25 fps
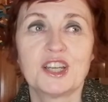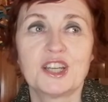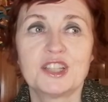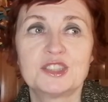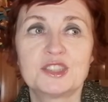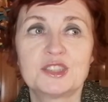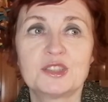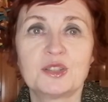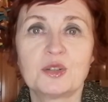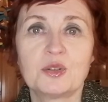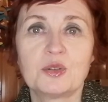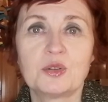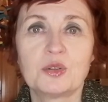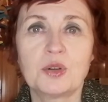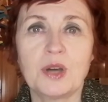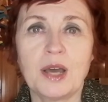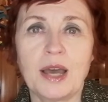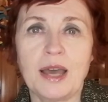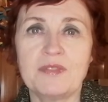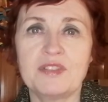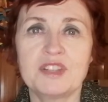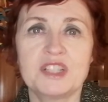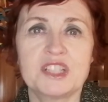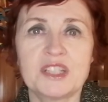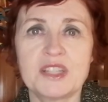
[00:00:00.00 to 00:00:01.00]
So
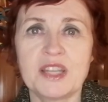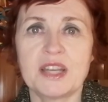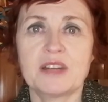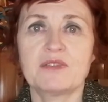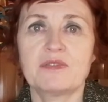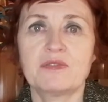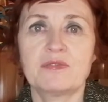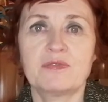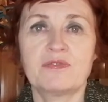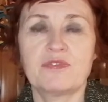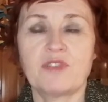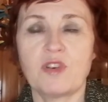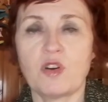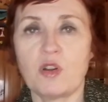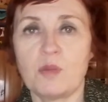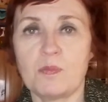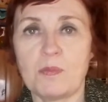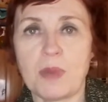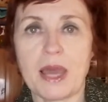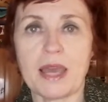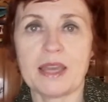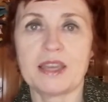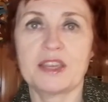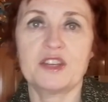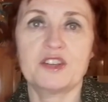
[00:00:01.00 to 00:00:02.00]
having to then fall
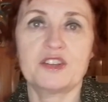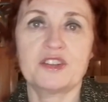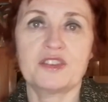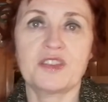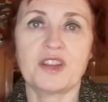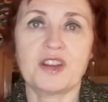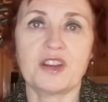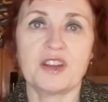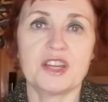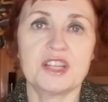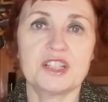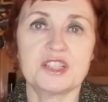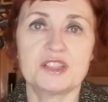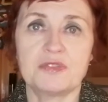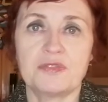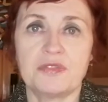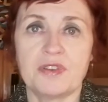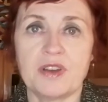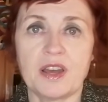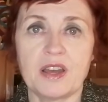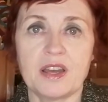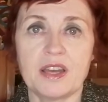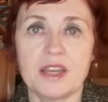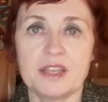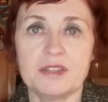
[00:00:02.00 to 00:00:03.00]
back into the 9 to
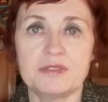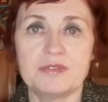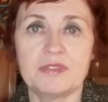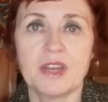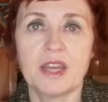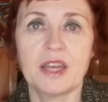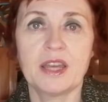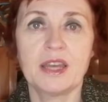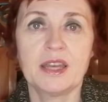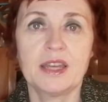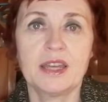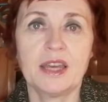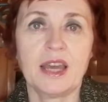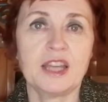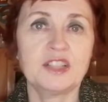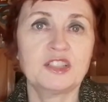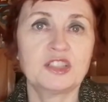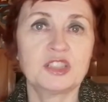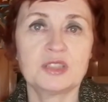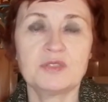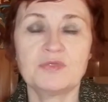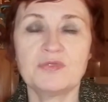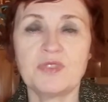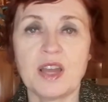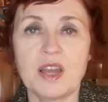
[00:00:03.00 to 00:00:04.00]
5, I
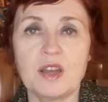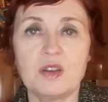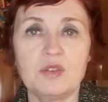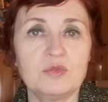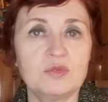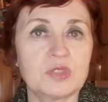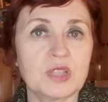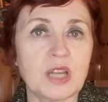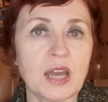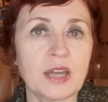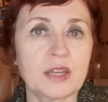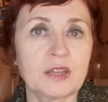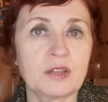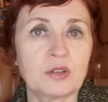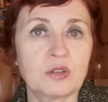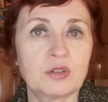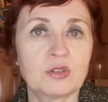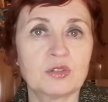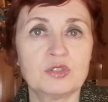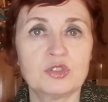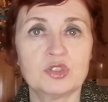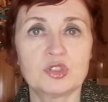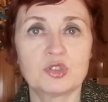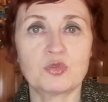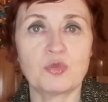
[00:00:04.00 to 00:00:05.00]
just found I
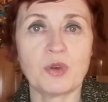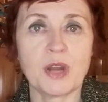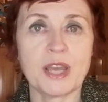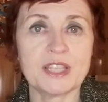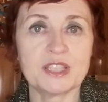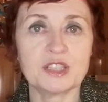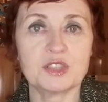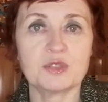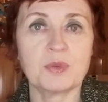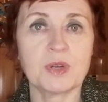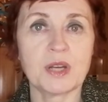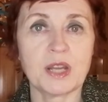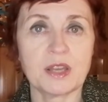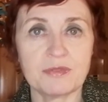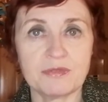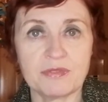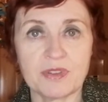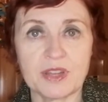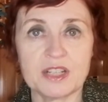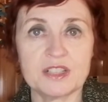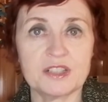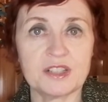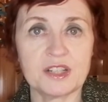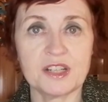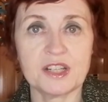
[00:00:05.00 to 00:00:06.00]
couldn't rest when I
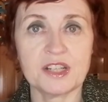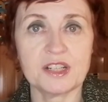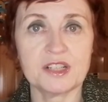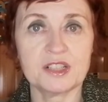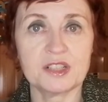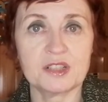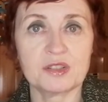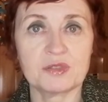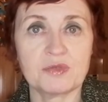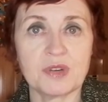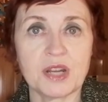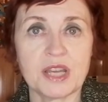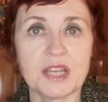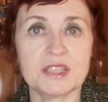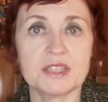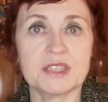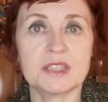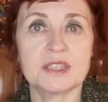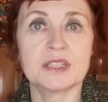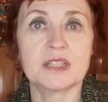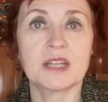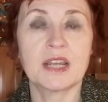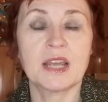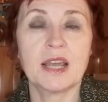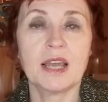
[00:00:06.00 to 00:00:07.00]
felt I needed to
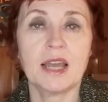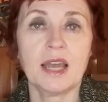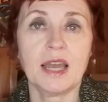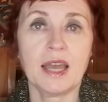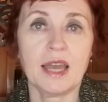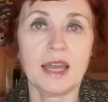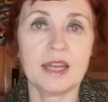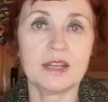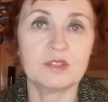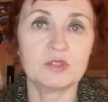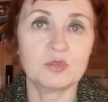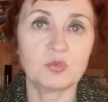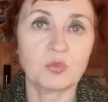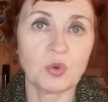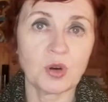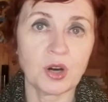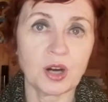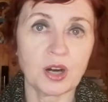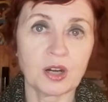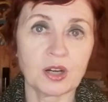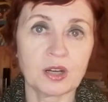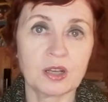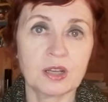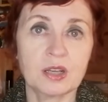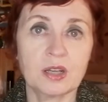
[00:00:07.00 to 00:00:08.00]
rest, and
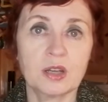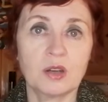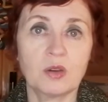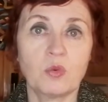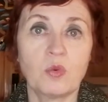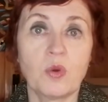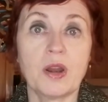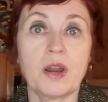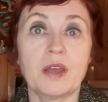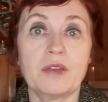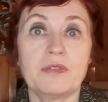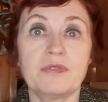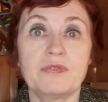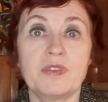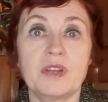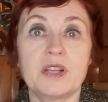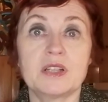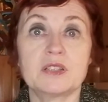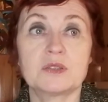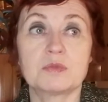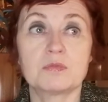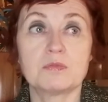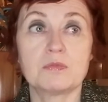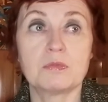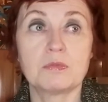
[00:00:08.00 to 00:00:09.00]
work when I
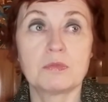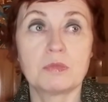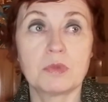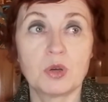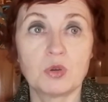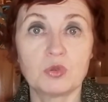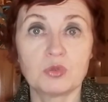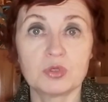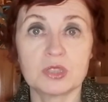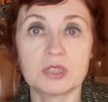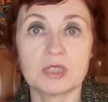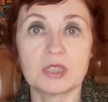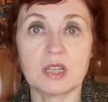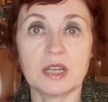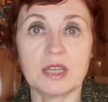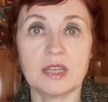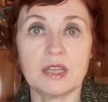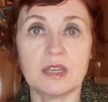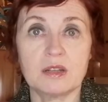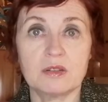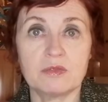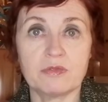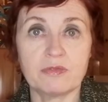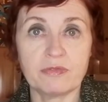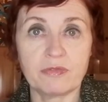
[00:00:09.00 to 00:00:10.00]
felt
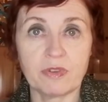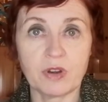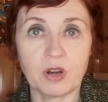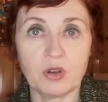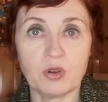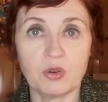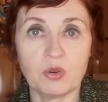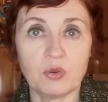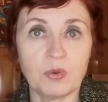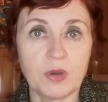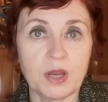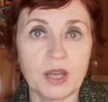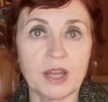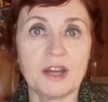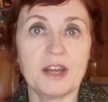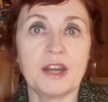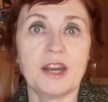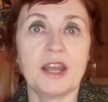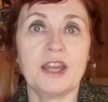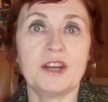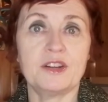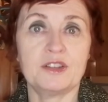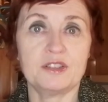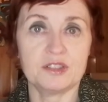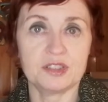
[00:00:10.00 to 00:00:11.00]
mostly in flow and
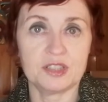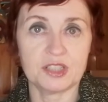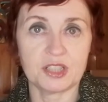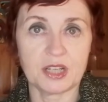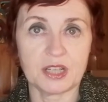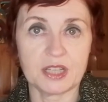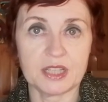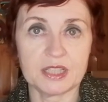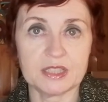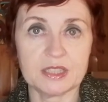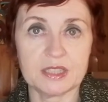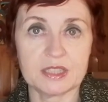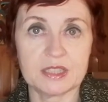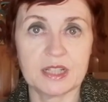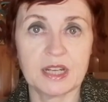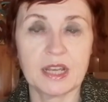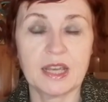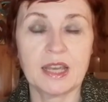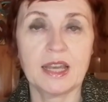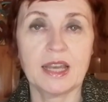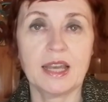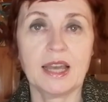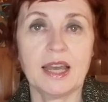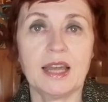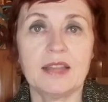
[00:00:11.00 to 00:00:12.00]
energized.
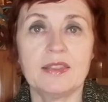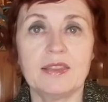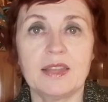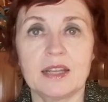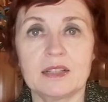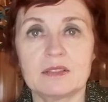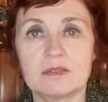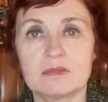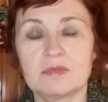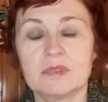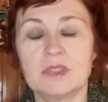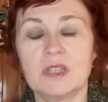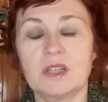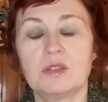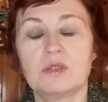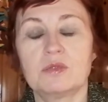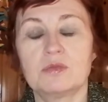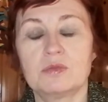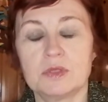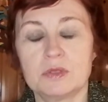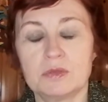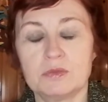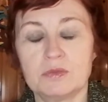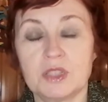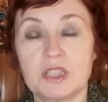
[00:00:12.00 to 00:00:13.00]
And that,
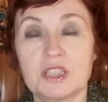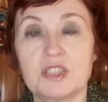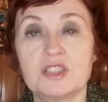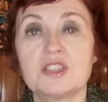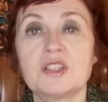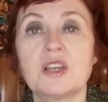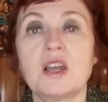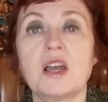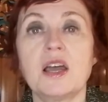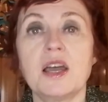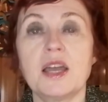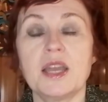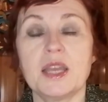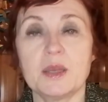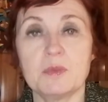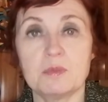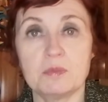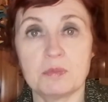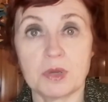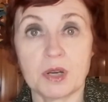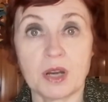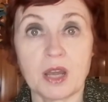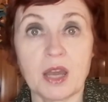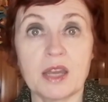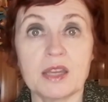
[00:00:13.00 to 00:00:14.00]
with
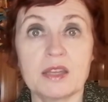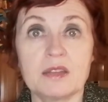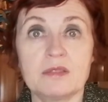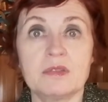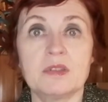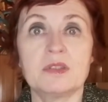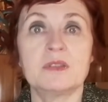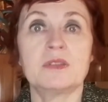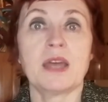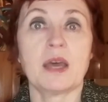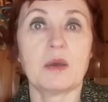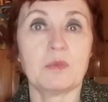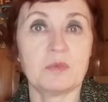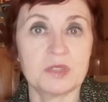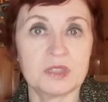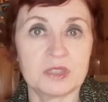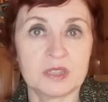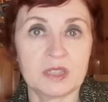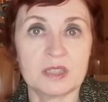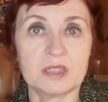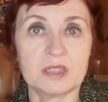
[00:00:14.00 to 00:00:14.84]
time, but that was